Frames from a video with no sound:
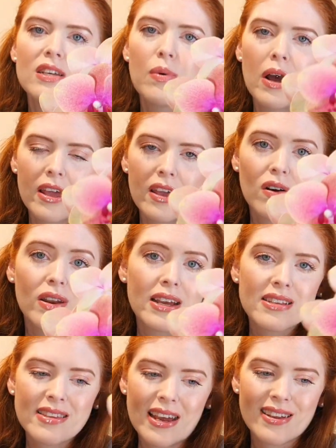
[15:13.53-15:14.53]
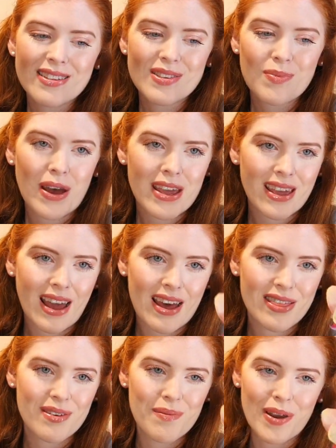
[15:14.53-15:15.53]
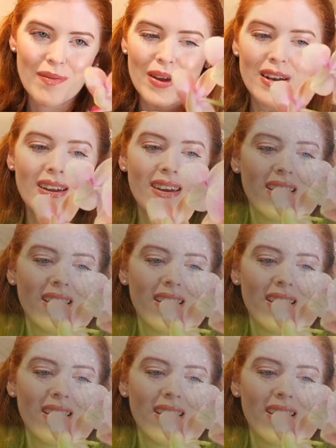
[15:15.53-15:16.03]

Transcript: working on a second spike at the moment.